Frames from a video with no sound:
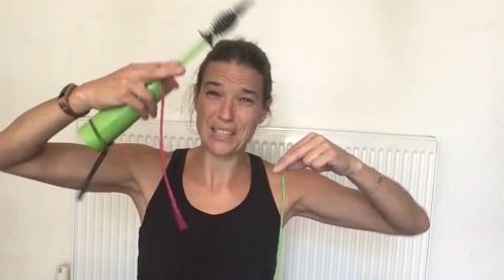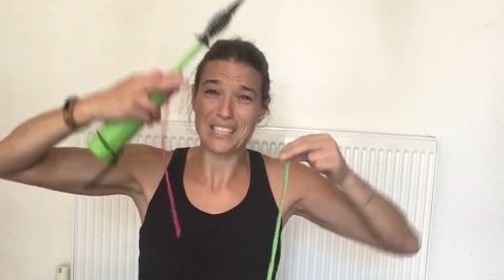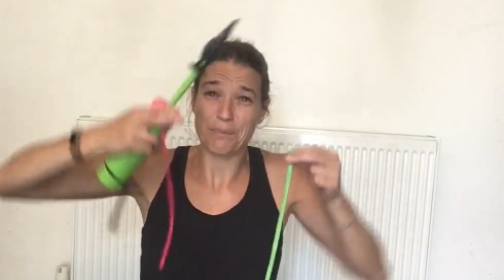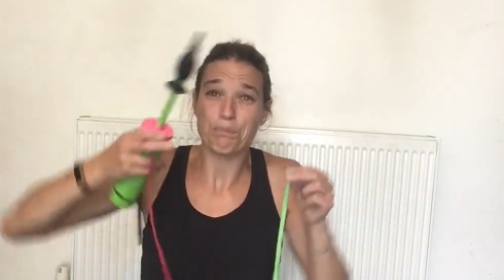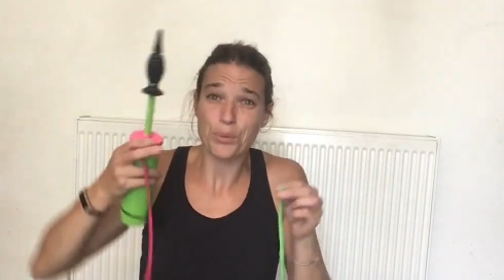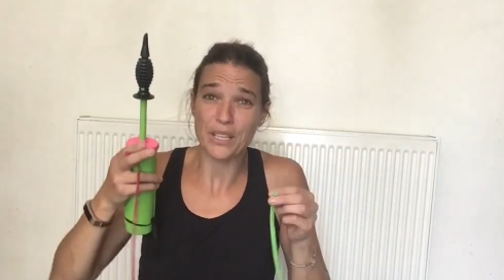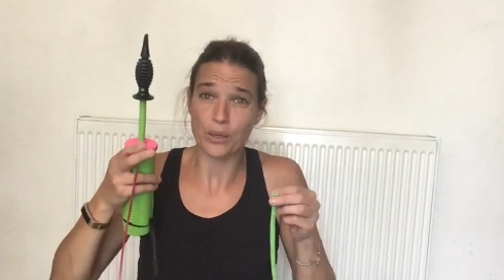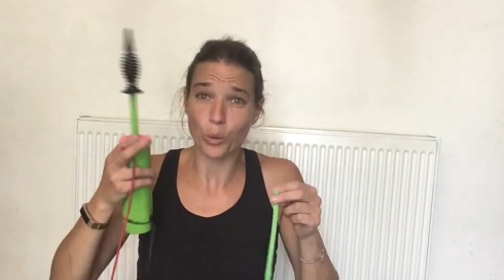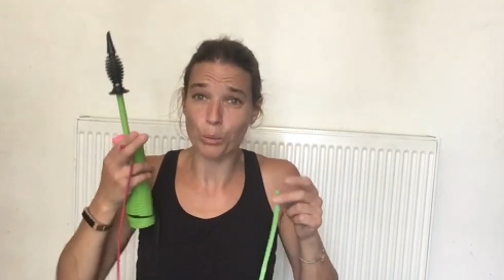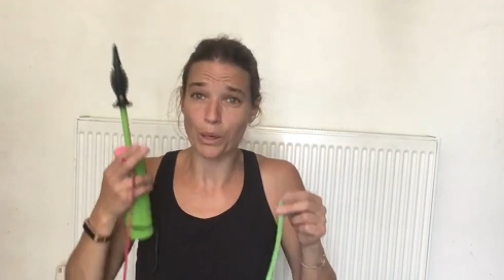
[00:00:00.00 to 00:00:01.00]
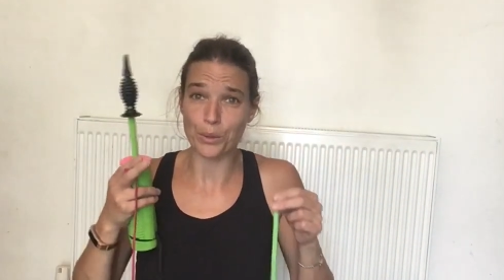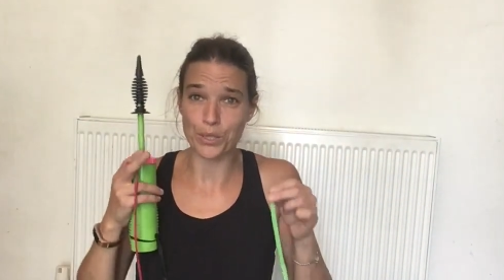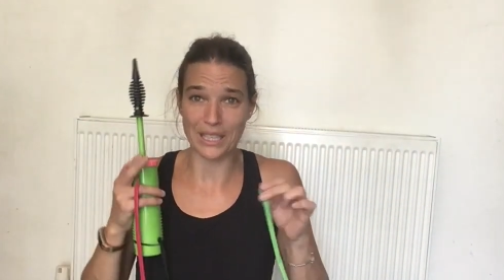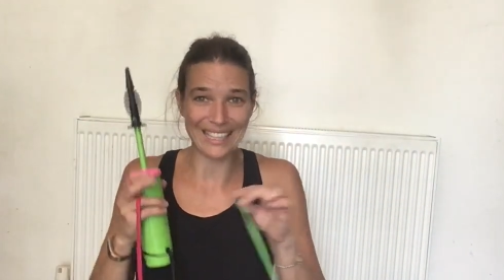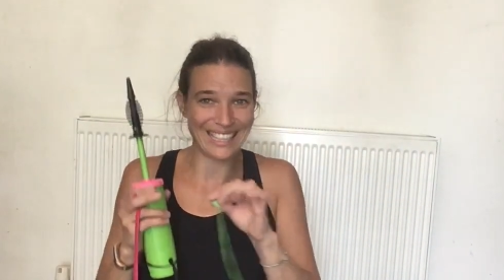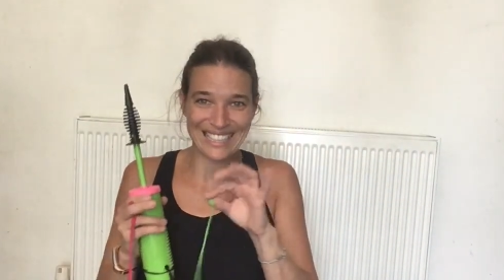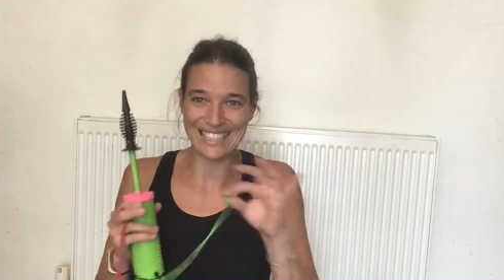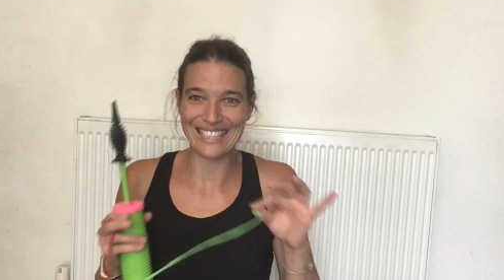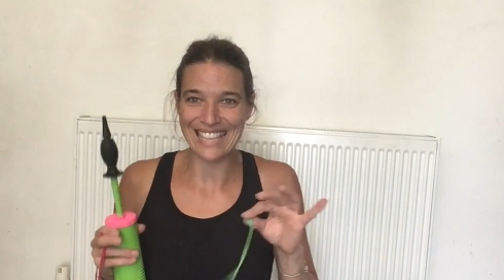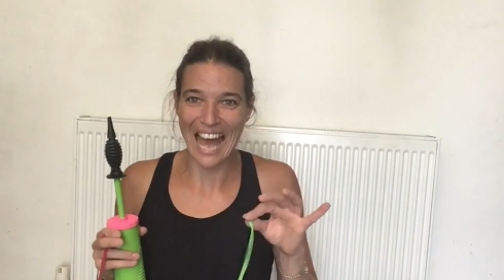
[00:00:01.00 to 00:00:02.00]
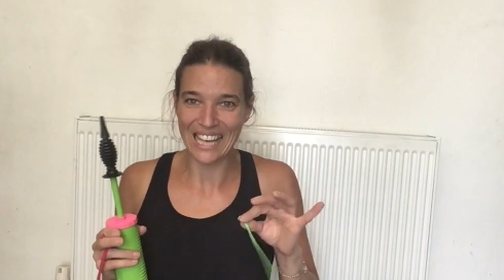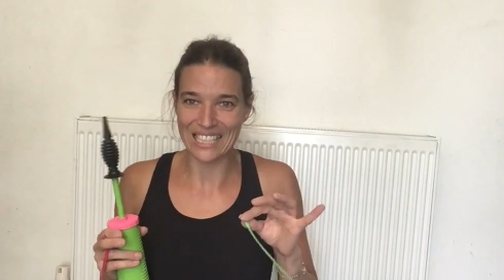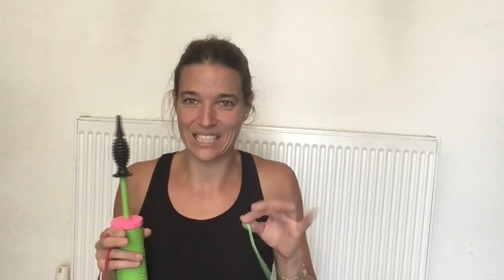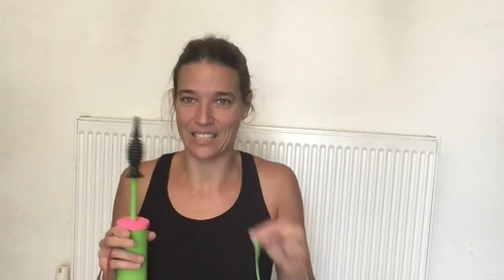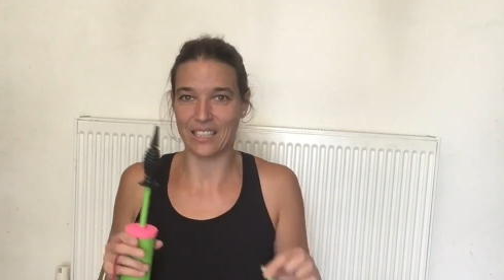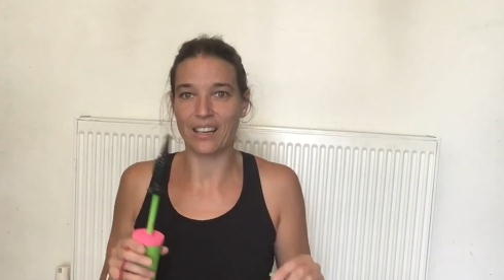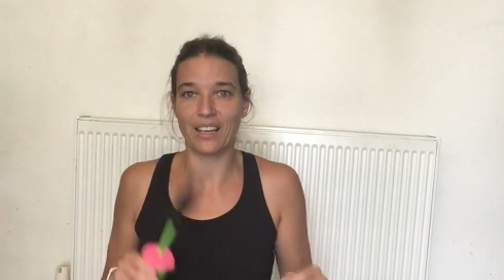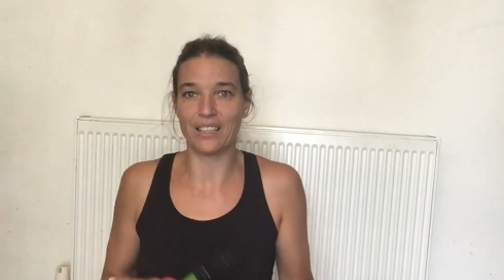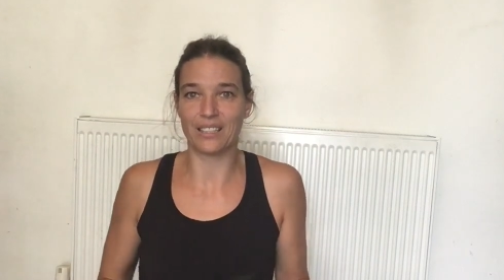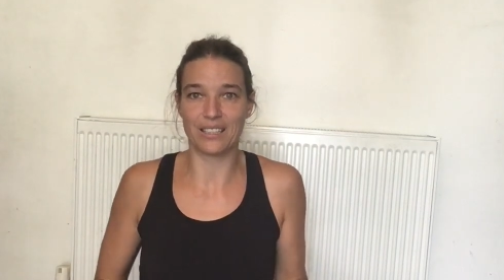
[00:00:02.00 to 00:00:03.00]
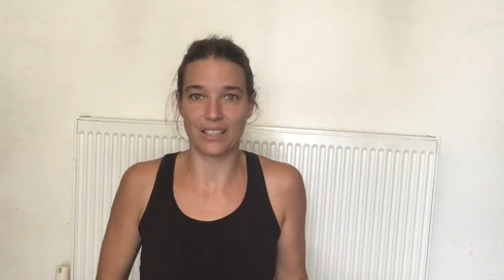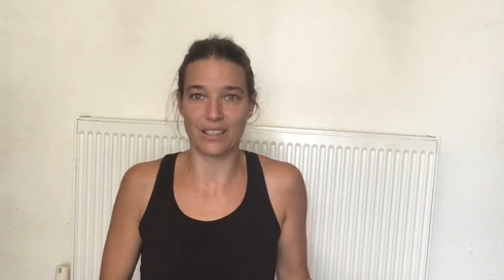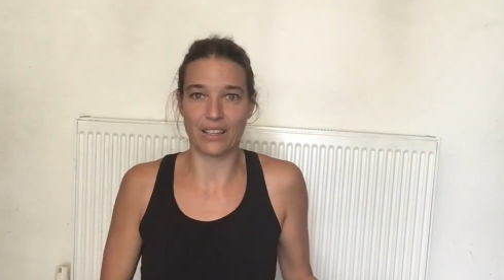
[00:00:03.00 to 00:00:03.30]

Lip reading: These are pretty almostly exact the colours